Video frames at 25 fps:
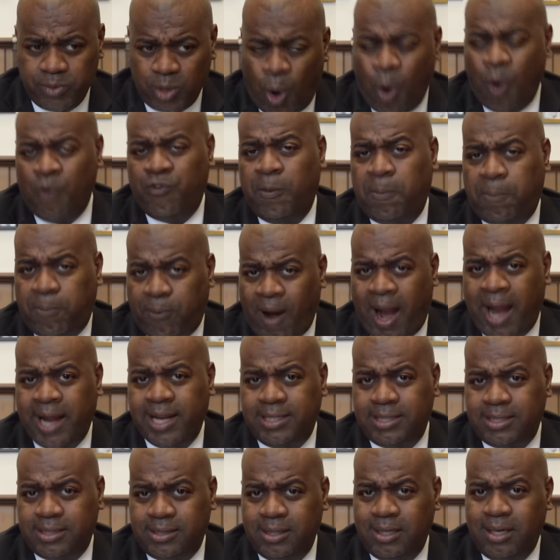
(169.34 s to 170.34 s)

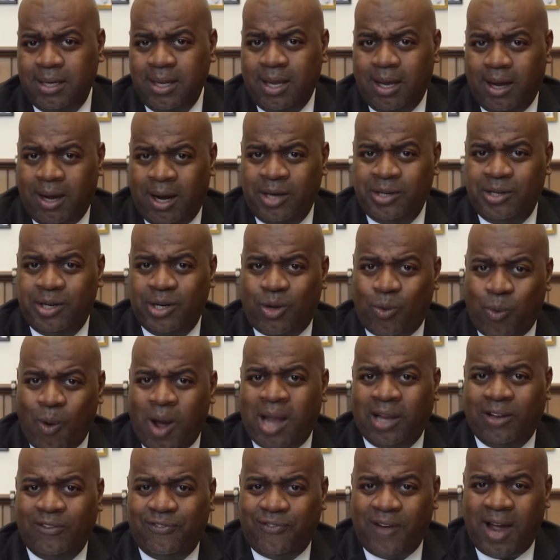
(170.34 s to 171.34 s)
overpriced,
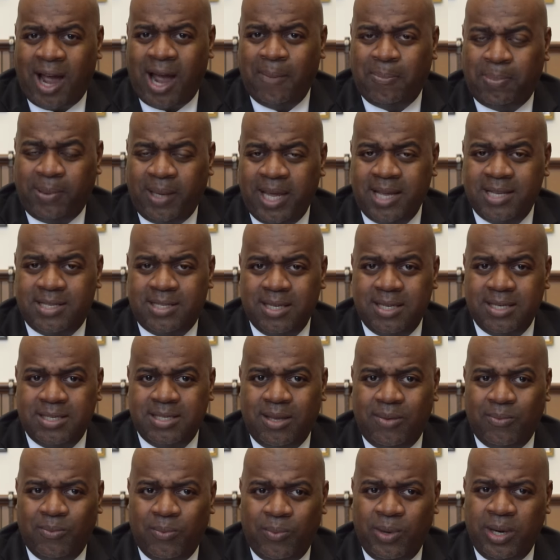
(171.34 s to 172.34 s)
underqualified places.
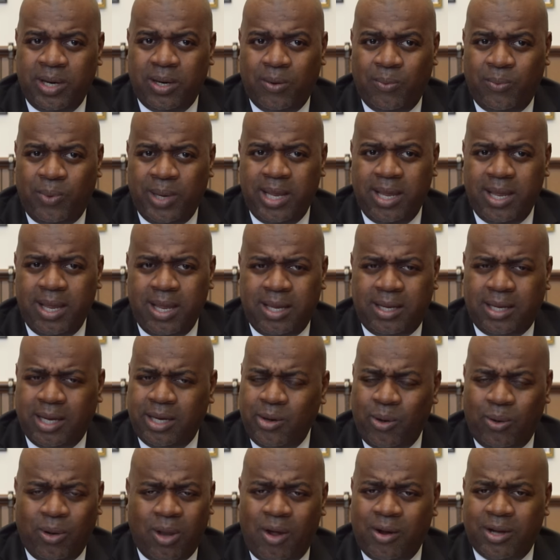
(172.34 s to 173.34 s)
And we
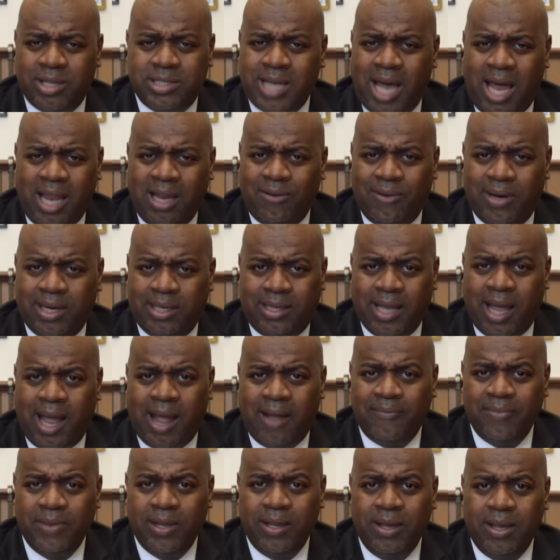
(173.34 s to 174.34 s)
can no longer tolerate that.